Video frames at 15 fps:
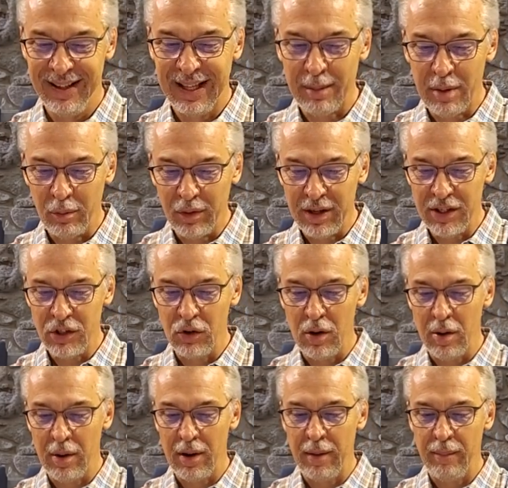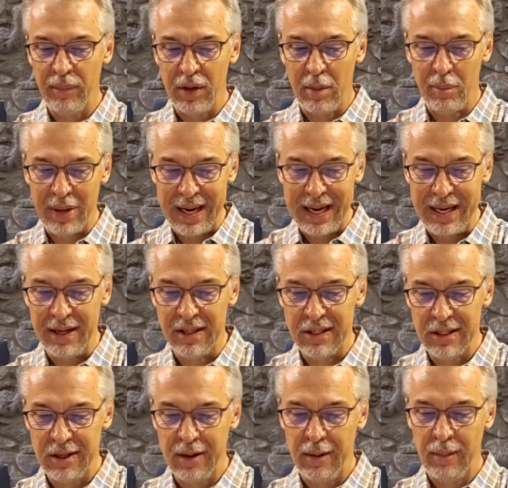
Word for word: Let me read you a, a page